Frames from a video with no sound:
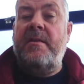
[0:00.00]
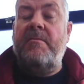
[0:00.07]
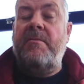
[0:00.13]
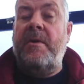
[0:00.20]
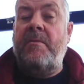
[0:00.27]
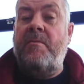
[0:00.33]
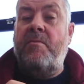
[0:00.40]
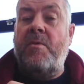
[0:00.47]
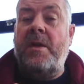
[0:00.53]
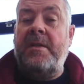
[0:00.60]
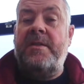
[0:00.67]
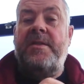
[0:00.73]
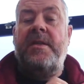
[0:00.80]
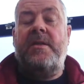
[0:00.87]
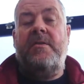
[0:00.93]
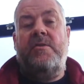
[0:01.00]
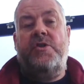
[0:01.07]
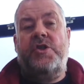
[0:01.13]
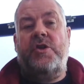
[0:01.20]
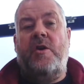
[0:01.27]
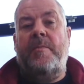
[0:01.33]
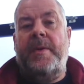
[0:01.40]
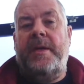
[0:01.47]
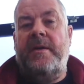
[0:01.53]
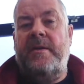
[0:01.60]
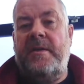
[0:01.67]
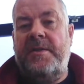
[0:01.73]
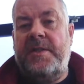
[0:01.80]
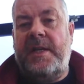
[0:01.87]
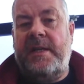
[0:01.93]
that we want to go shopping on
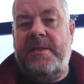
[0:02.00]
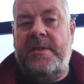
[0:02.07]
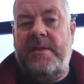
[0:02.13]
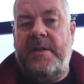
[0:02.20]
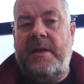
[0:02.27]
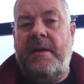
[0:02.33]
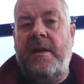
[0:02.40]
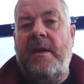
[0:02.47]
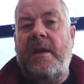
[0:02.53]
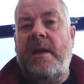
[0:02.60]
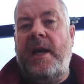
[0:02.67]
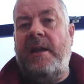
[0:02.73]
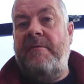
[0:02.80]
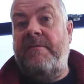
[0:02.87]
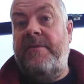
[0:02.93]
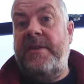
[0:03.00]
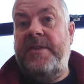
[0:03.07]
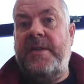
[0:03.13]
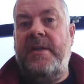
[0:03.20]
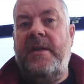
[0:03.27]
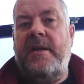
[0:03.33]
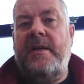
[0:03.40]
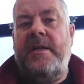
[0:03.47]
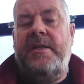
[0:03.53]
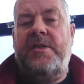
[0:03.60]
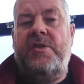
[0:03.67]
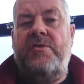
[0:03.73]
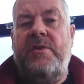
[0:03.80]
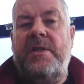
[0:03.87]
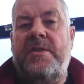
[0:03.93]
a Saturday and visit high
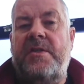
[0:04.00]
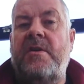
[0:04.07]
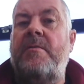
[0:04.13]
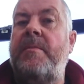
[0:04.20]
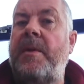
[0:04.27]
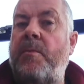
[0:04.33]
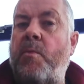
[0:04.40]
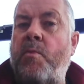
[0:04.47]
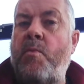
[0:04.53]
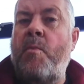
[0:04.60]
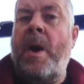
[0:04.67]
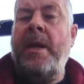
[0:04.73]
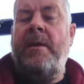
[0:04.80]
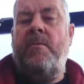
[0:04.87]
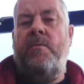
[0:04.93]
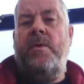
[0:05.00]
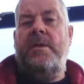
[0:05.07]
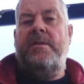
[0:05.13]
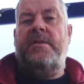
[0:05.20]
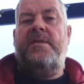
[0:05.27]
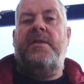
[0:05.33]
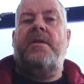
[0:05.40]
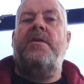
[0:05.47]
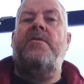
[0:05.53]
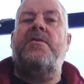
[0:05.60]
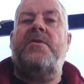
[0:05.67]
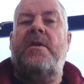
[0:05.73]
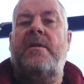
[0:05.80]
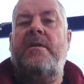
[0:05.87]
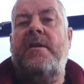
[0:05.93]
streets, or we might want to go
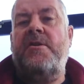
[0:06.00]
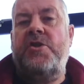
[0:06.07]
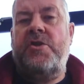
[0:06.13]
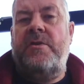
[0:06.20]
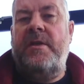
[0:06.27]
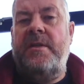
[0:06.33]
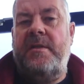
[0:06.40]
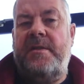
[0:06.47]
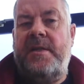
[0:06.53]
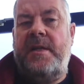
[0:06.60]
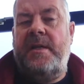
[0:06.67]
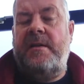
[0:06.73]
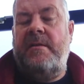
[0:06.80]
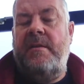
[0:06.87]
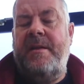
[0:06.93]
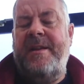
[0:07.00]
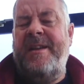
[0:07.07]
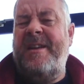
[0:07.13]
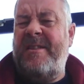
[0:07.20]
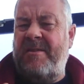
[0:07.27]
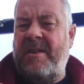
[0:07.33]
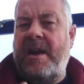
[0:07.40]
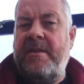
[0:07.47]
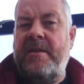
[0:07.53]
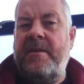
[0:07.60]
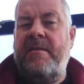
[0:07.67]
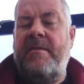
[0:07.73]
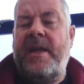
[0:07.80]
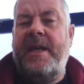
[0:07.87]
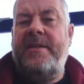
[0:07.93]
to a luxury hotel, rather
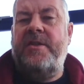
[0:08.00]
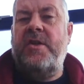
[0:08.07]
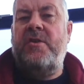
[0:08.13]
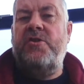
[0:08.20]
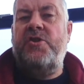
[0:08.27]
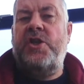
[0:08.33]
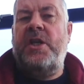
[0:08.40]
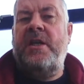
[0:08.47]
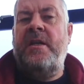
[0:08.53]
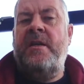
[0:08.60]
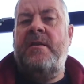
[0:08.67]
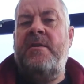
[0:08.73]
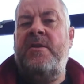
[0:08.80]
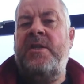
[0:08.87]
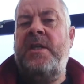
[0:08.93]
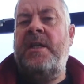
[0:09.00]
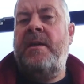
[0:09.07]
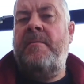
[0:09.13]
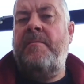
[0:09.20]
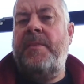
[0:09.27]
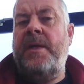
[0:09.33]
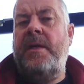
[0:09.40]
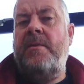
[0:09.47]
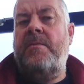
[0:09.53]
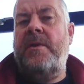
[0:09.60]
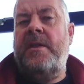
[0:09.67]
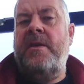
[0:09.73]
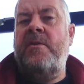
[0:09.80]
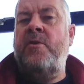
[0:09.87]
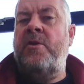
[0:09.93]
than that dodgy Airbnb where
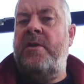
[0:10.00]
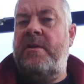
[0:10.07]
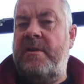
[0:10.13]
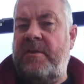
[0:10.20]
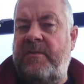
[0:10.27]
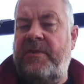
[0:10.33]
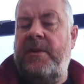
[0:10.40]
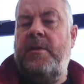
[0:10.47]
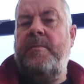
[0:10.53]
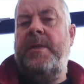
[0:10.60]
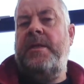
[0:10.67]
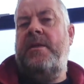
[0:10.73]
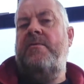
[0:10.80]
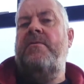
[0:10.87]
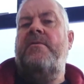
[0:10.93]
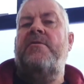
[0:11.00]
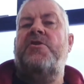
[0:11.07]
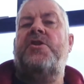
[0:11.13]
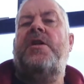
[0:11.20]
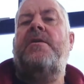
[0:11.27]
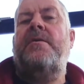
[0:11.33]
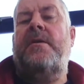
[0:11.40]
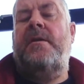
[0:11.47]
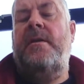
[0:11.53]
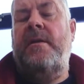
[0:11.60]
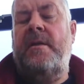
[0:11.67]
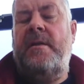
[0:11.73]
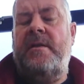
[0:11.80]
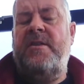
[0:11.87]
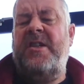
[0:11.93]
the owner is filming you in the shower.
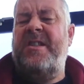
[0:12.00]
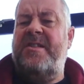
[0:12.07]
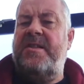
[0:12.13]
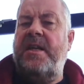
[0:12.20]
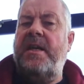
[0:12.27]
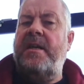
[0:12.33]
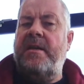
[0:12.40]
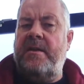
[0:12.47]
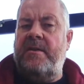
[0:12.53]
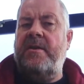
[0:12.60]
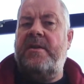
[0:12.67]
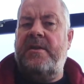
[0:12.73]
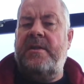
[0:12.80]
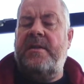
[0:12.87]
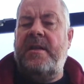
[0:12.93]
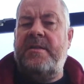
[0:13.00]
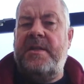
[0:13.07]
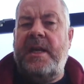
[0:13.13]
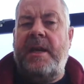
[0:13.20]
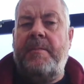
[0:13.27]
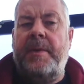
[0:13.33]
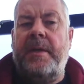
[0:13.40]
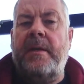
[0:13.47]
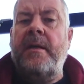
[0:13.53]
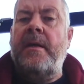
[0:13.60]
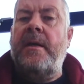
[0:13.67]
Just saying, because it does happen.